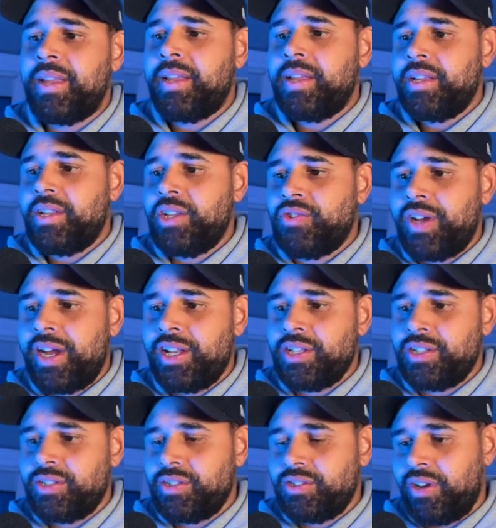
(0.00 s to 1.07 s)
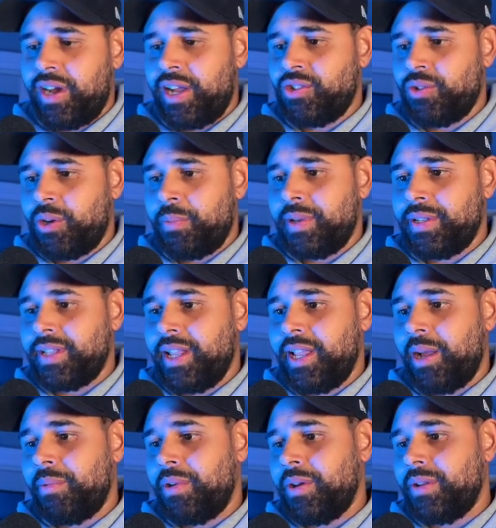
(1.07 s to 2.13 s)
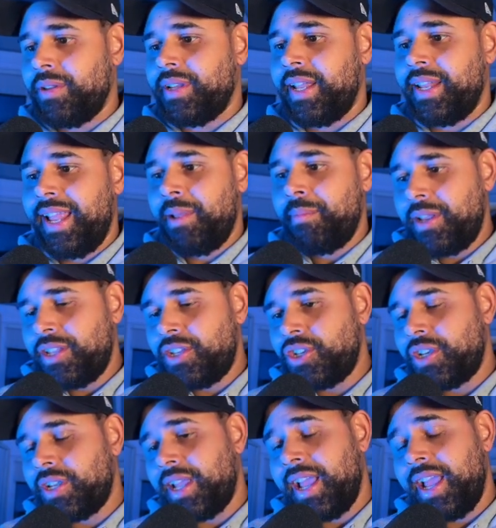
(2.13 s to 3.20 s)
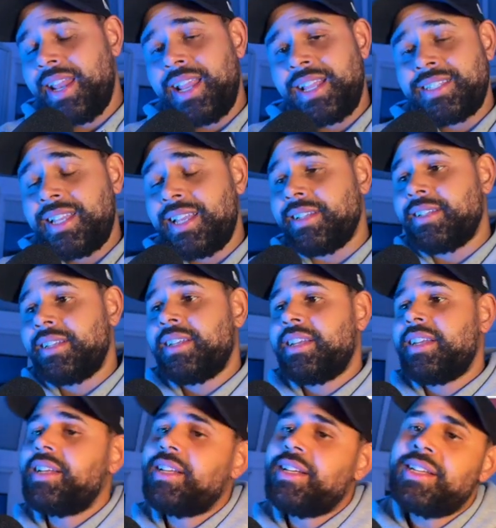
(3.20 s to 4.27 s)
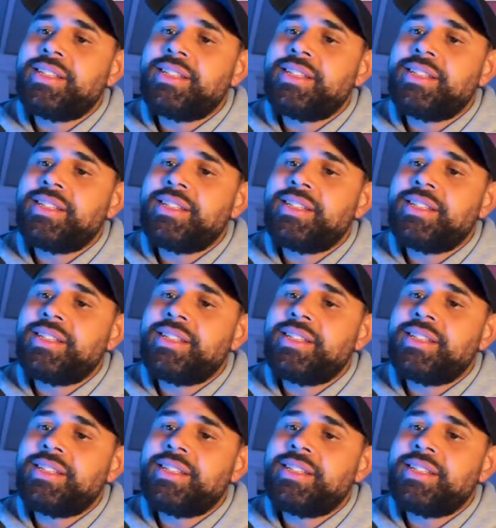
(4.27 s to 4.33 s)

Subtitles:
You drag and drop into the upload an image, and that's it. So